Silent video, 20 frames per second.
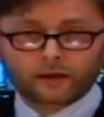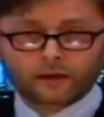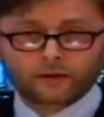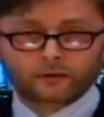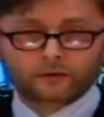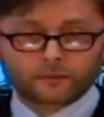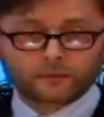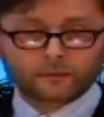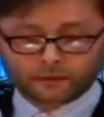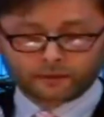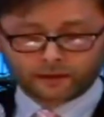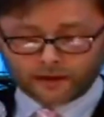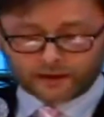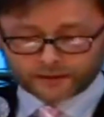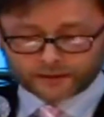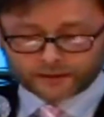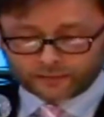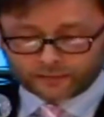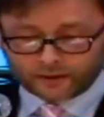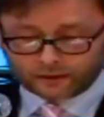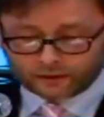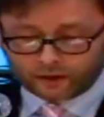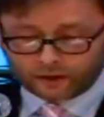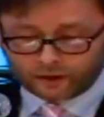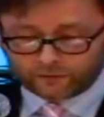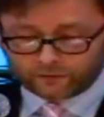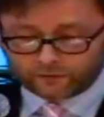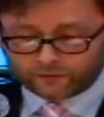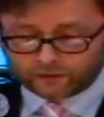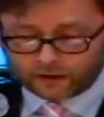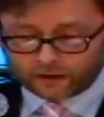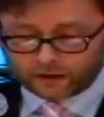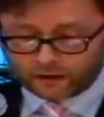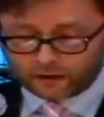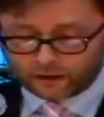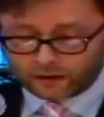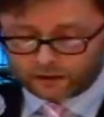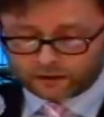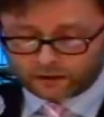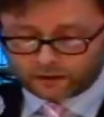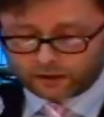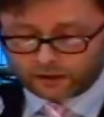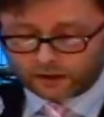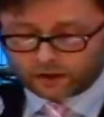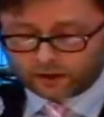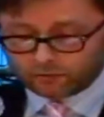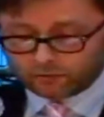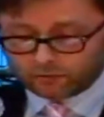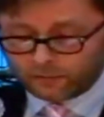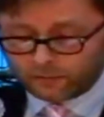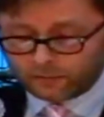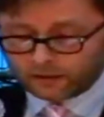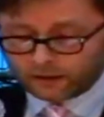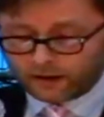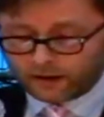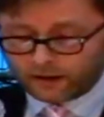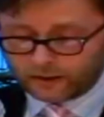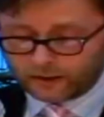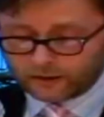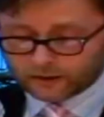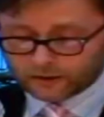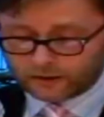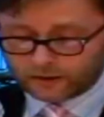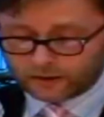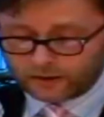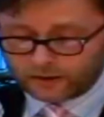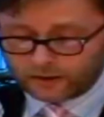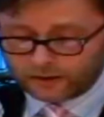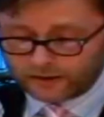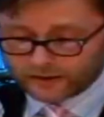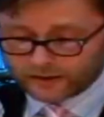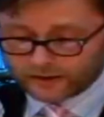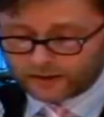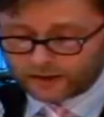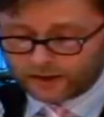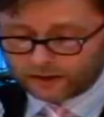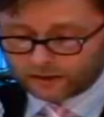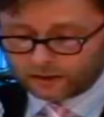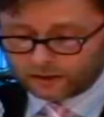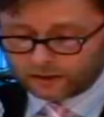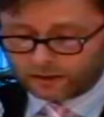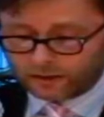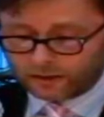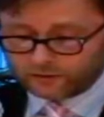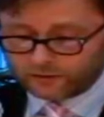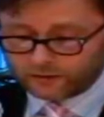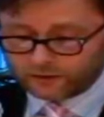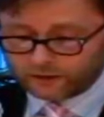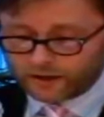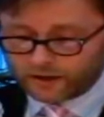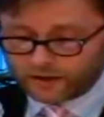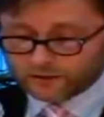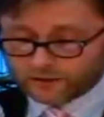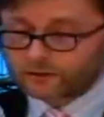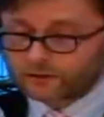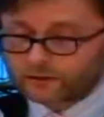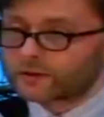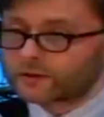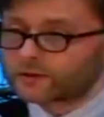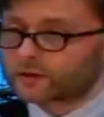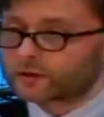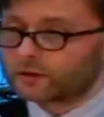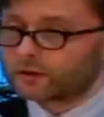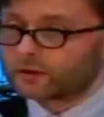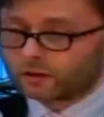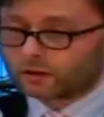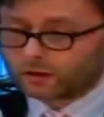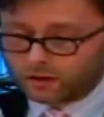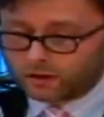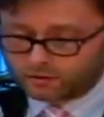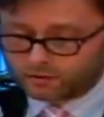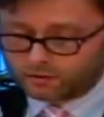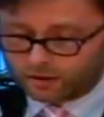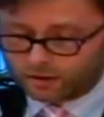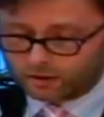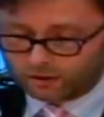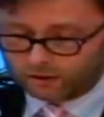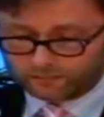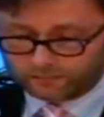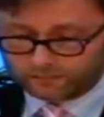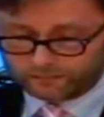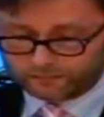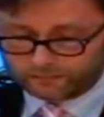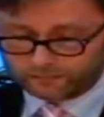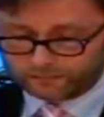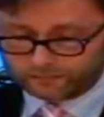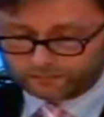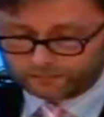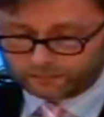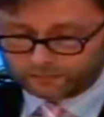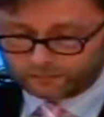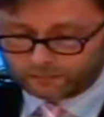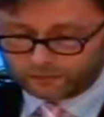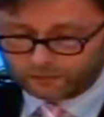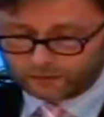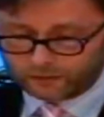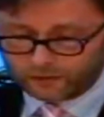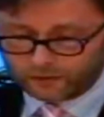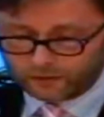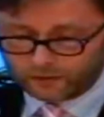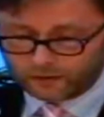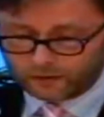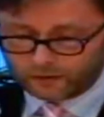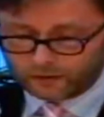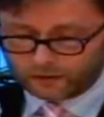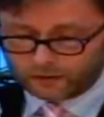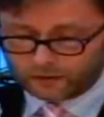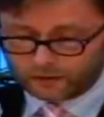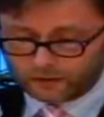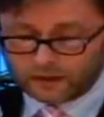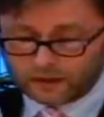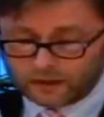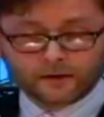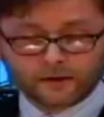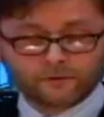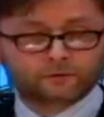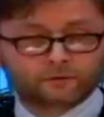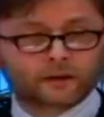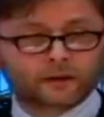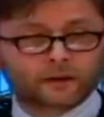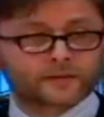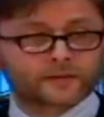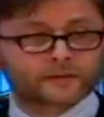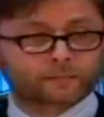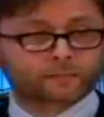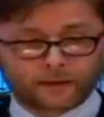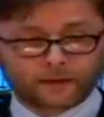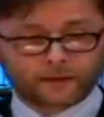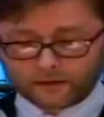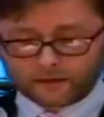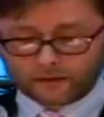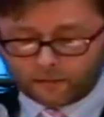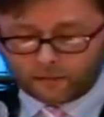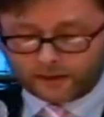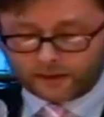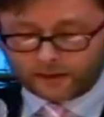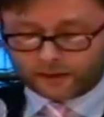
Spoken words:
Influenced by the Dominicans from the school of Salamanca, boldly offered a new epistemological frame to casuistry as a transition